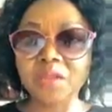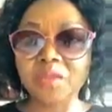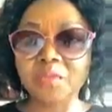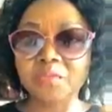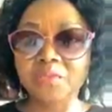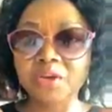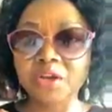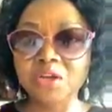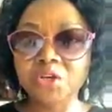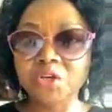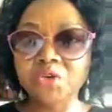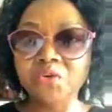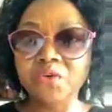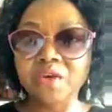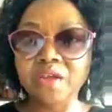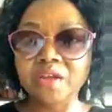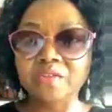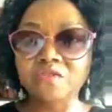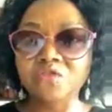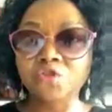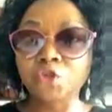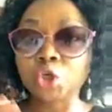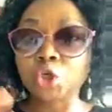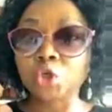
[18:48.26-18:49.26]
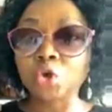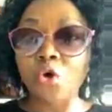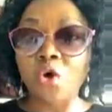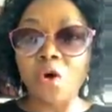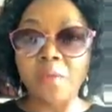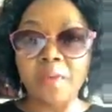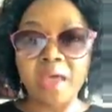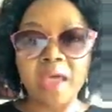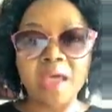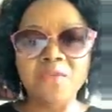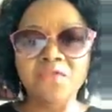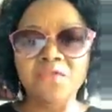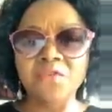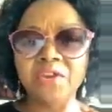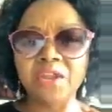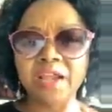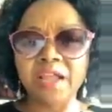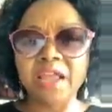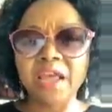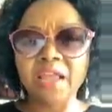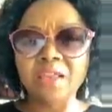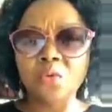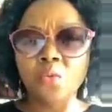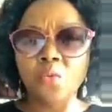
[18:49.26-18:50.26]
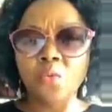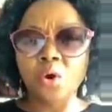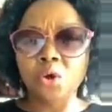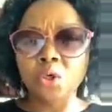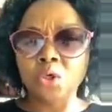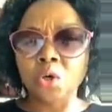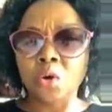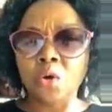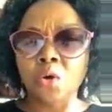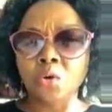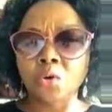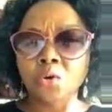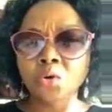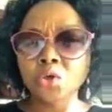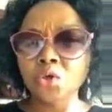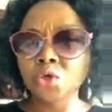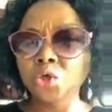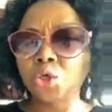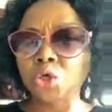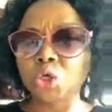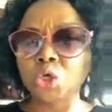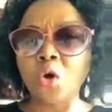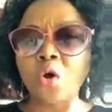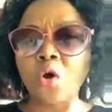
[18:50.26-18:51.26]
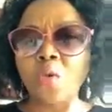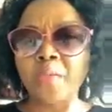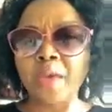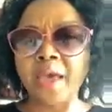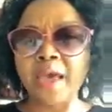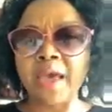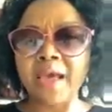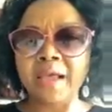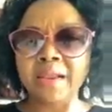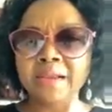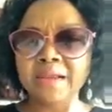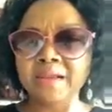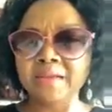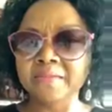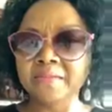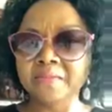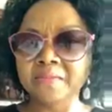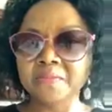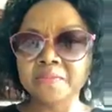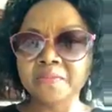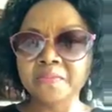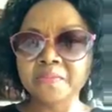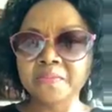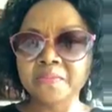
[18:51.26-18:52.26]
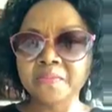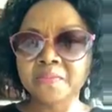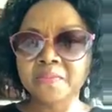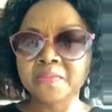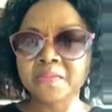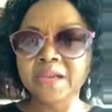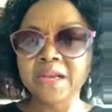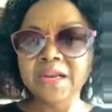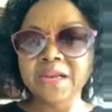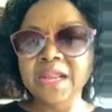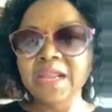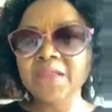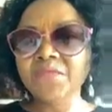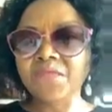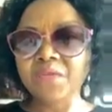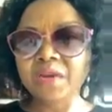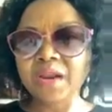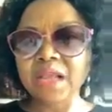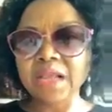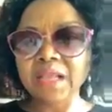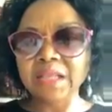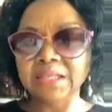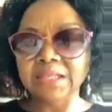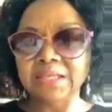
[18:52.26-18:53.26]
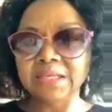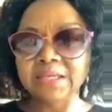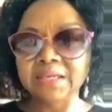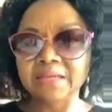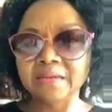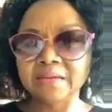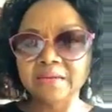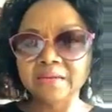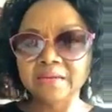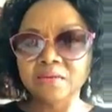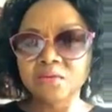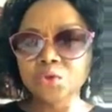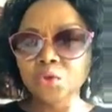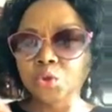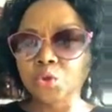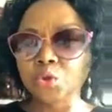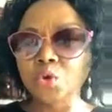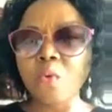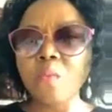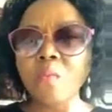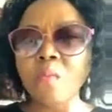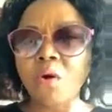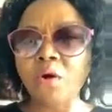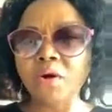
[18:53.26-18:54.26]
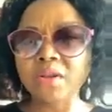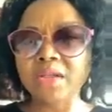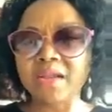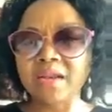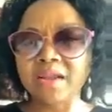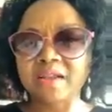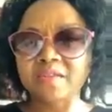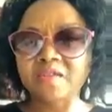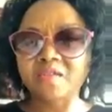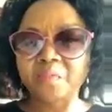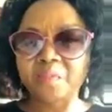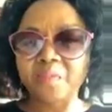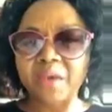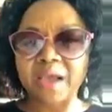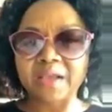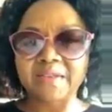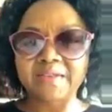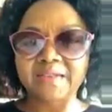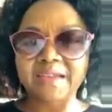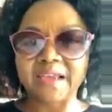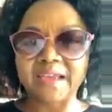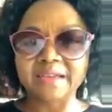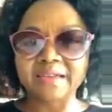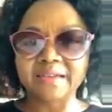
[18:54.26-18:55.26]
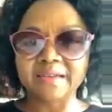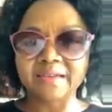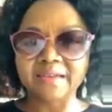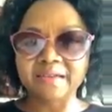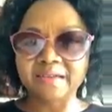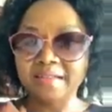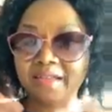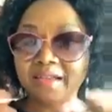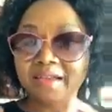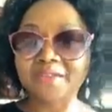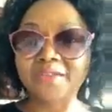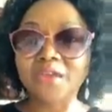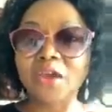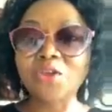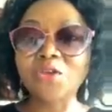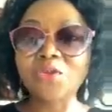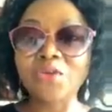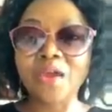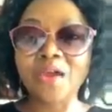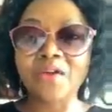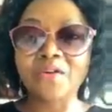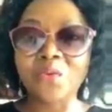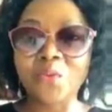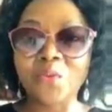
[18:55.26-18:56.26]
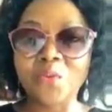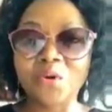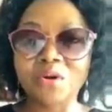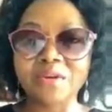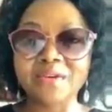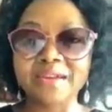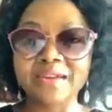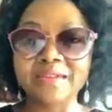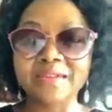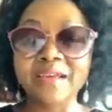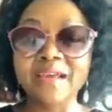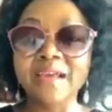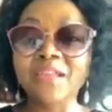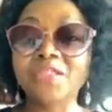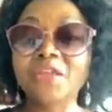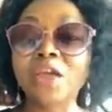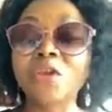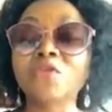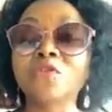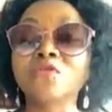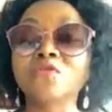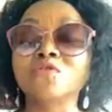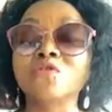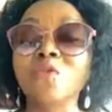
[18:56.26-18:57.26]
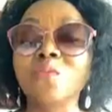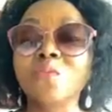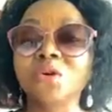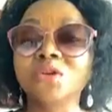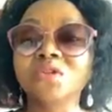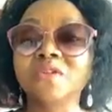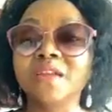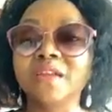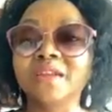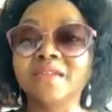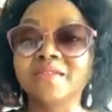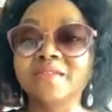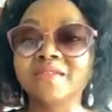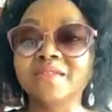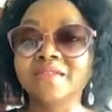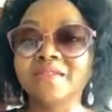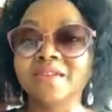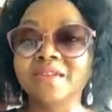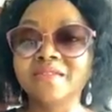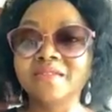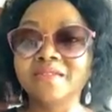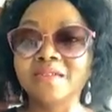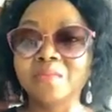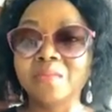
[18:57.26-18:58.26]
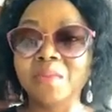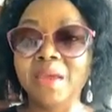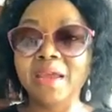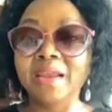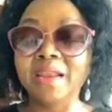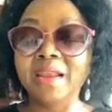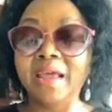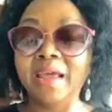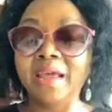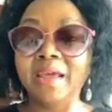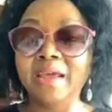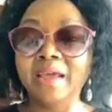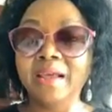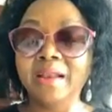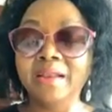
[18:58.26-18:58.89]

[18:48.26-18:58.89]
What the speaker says: That's where the breakthrough is. Show up every day, get the work done. Show up early, leave late, do more than expected. That's how you get rewarded. Thank you so much, ladies and gentlemen.